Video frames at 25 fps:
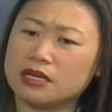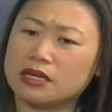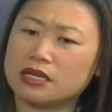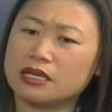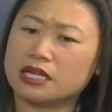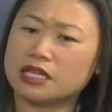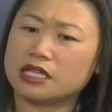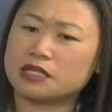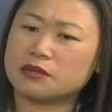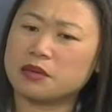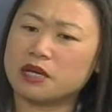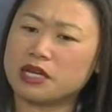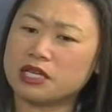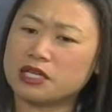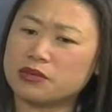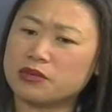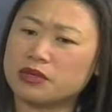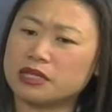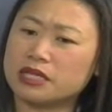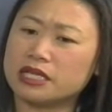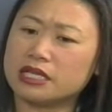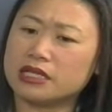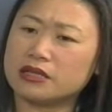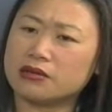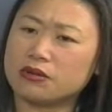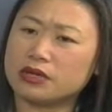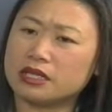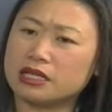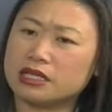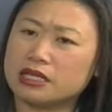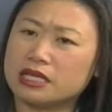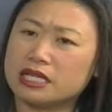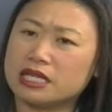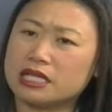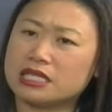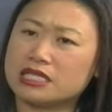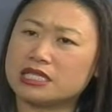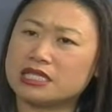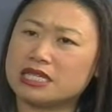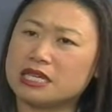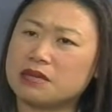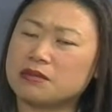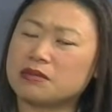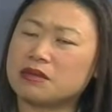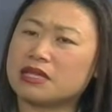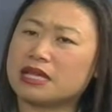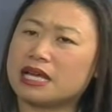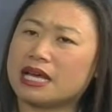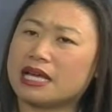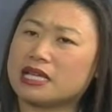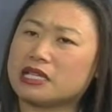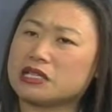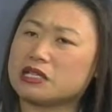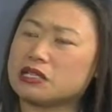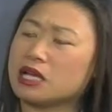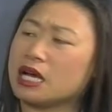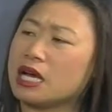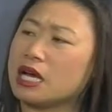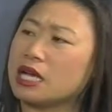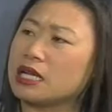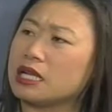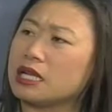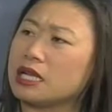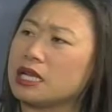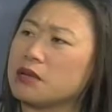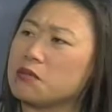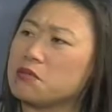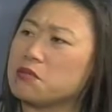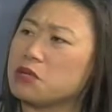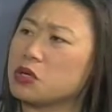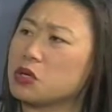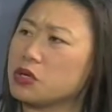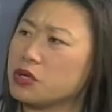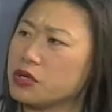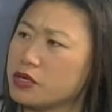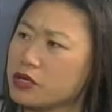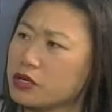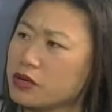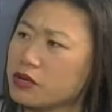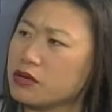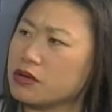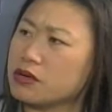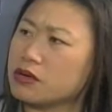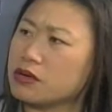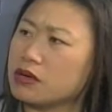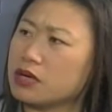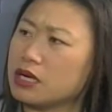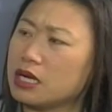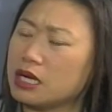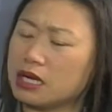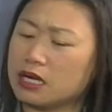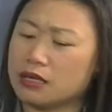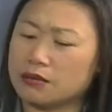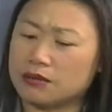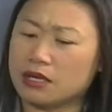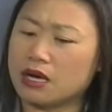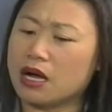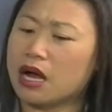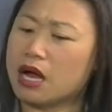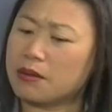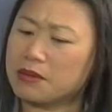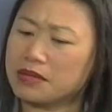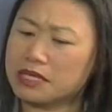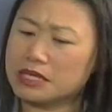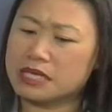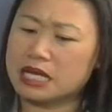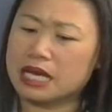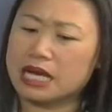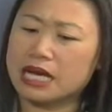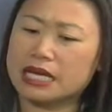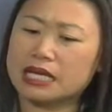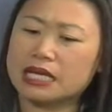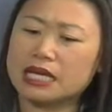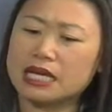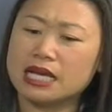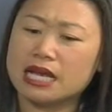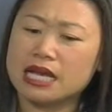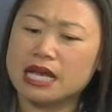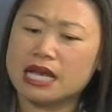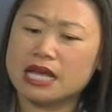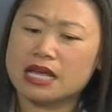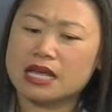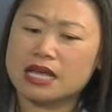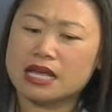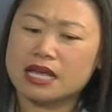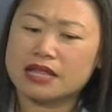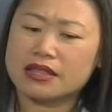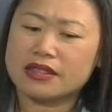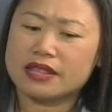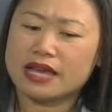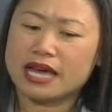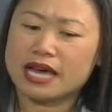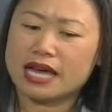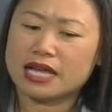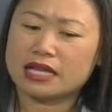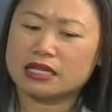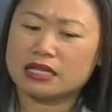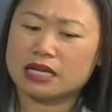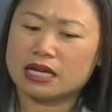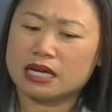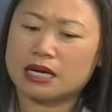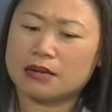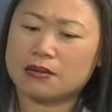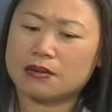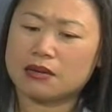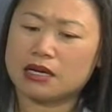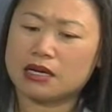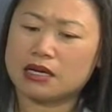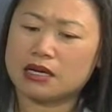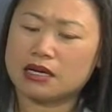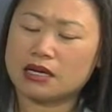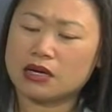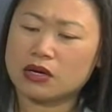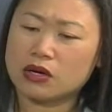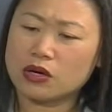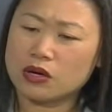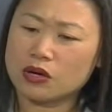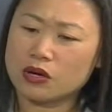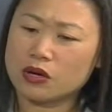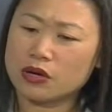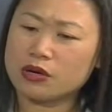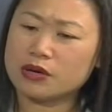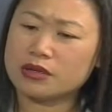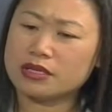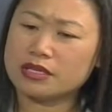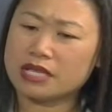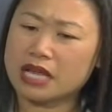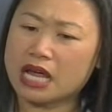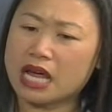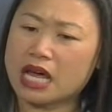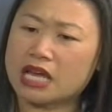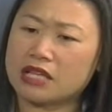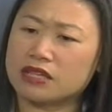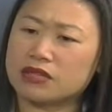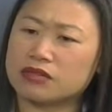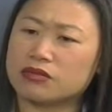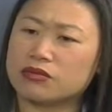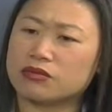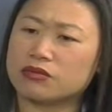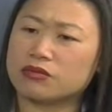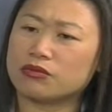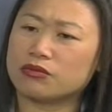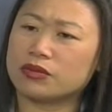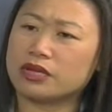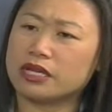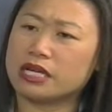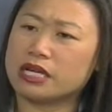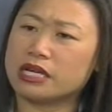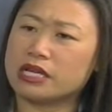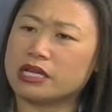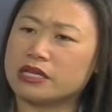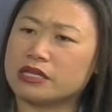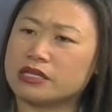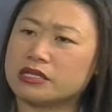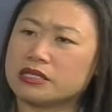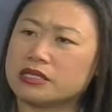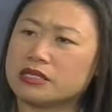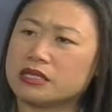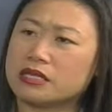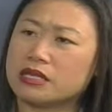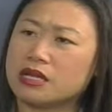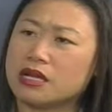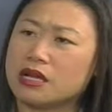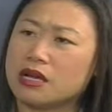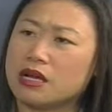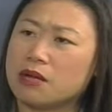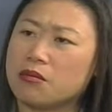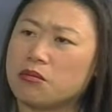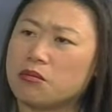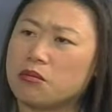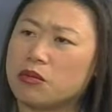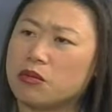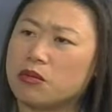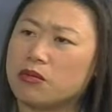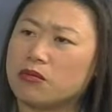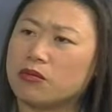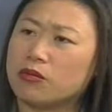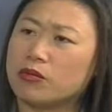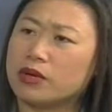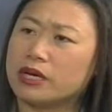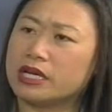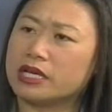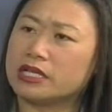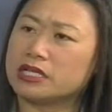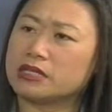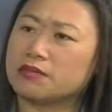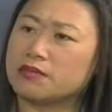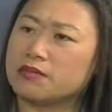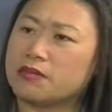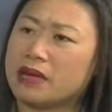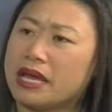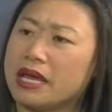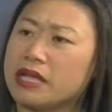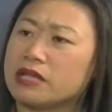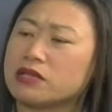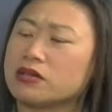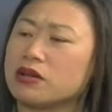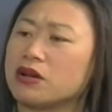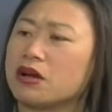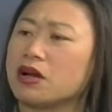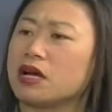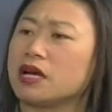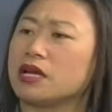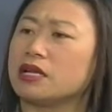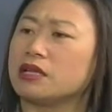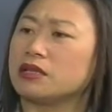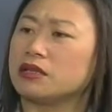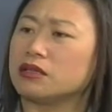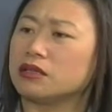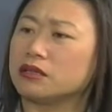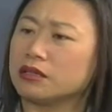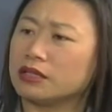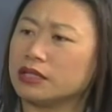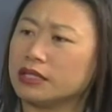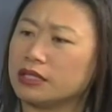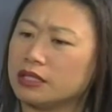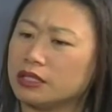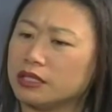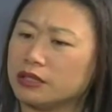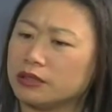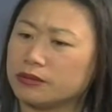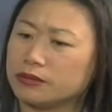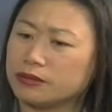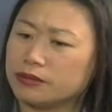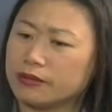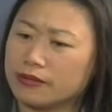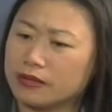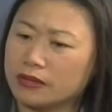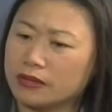especially when it's deemed that it's not a murder, a homicide, that her death was based on, you know,